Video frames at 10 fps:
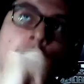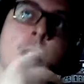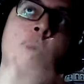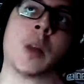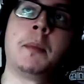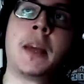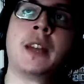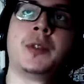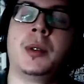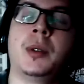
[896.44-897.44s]
what I
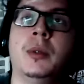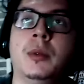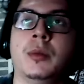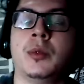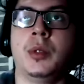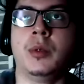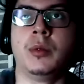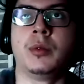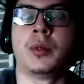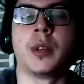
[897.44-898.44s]
meant to
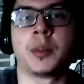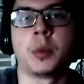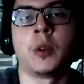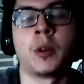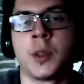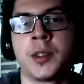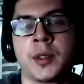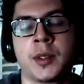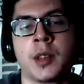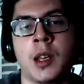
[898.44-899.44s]
explore
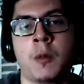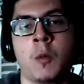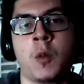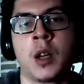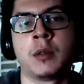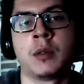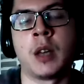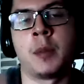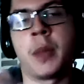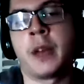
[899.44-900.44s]
was what
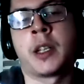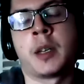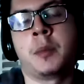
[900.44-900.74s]
American